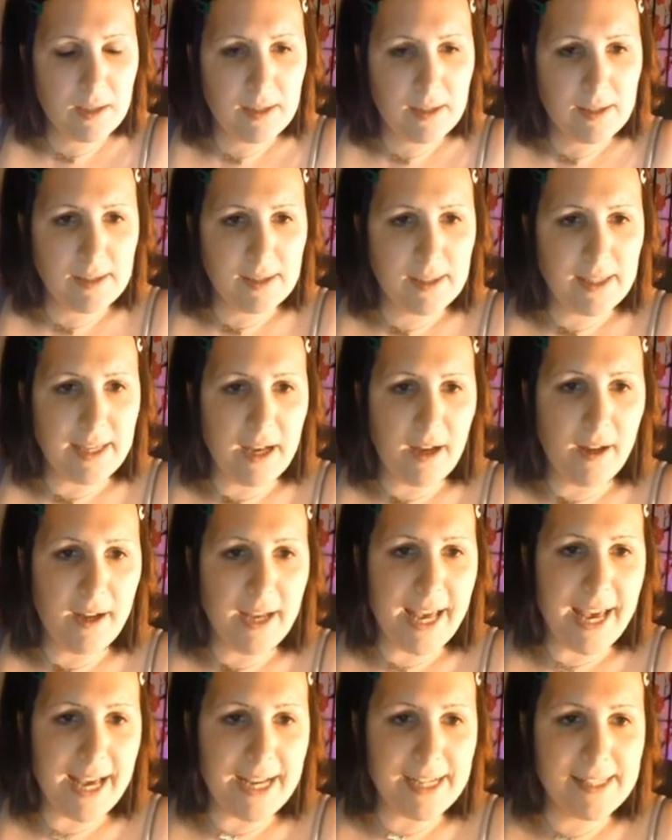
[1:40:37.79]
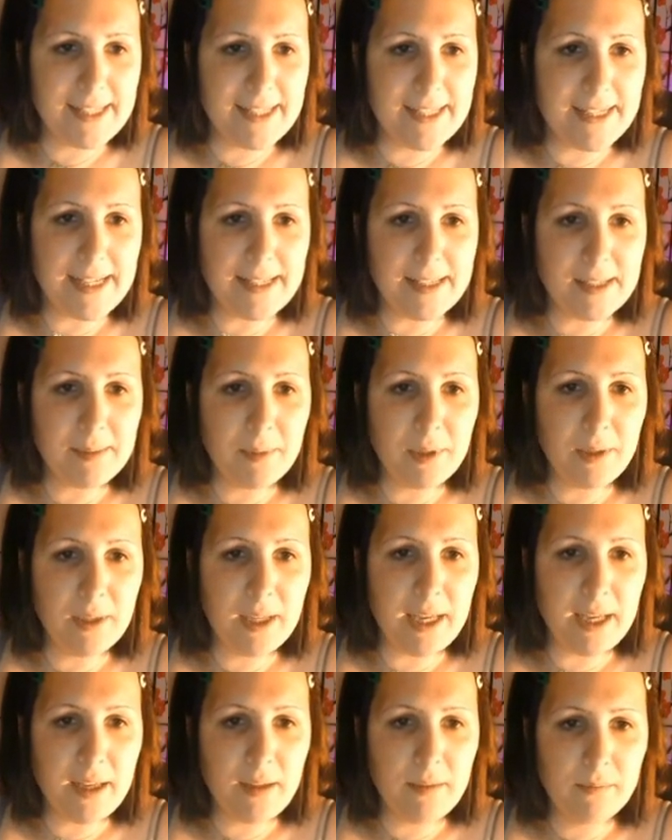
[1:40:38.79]
let's get our hexadecimal
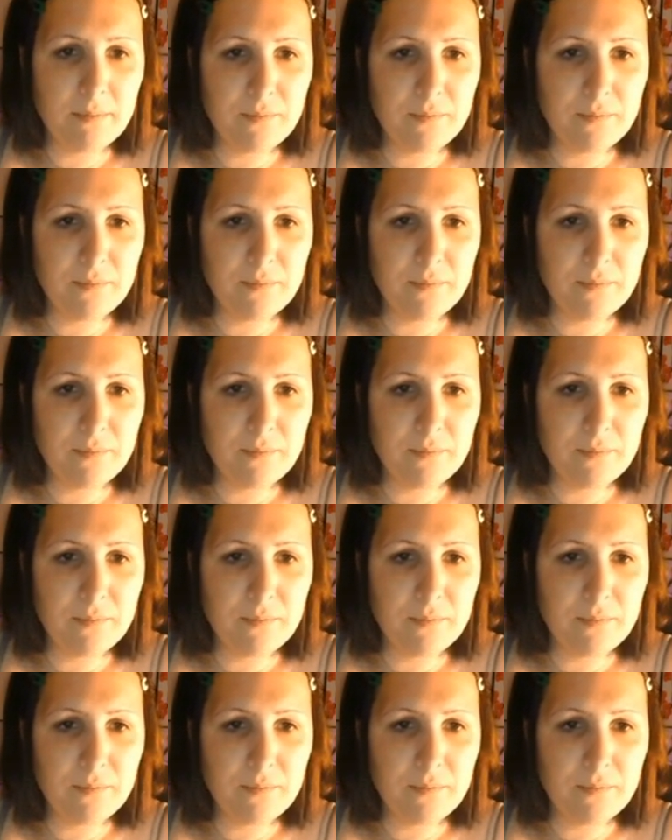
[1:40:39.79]
here.